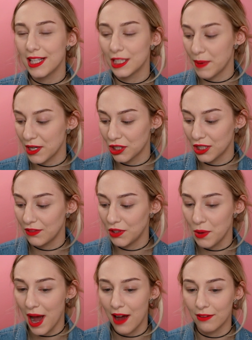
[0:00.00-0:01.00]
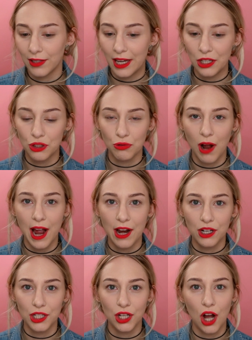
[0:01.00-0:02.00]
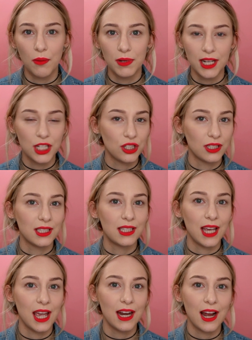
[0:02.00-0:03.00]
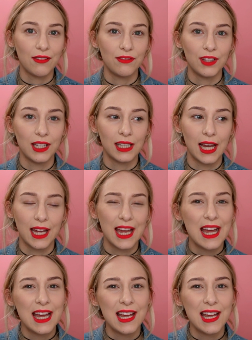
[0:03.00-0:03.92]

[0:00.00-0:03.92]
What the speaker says: especially if you have like drier to combination skin. I feel like